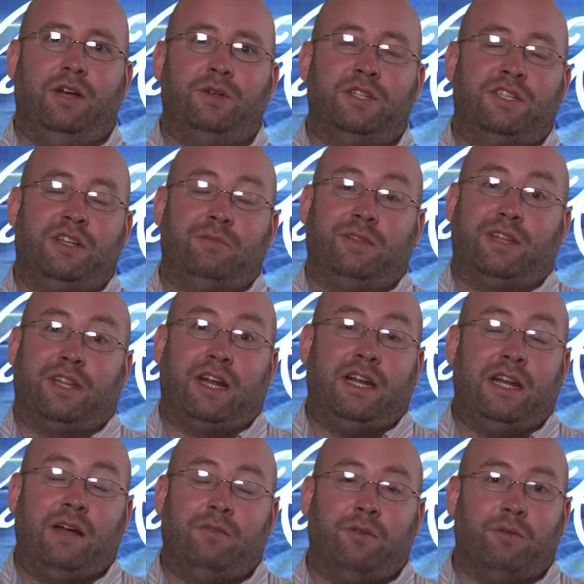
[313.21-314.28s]
which is something that I
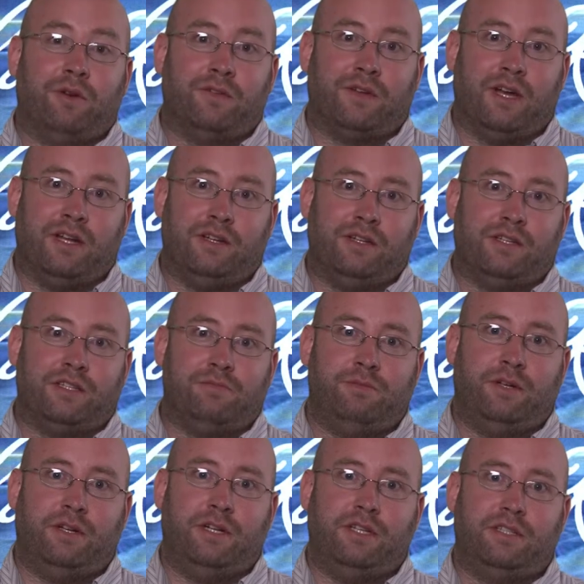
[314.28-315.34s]
never would have gotten to
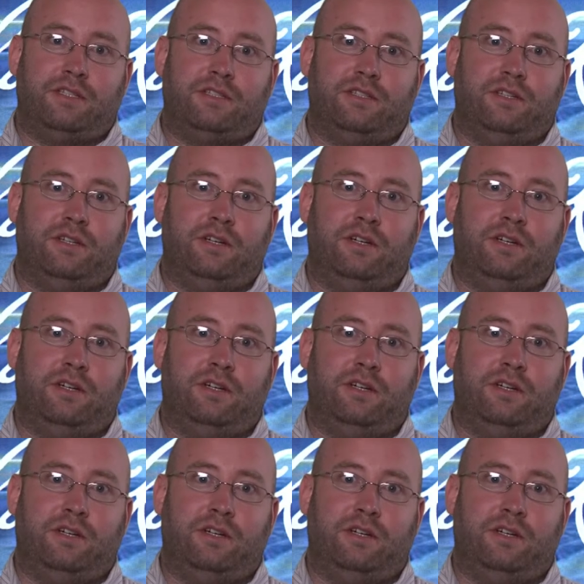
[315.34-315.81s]
experience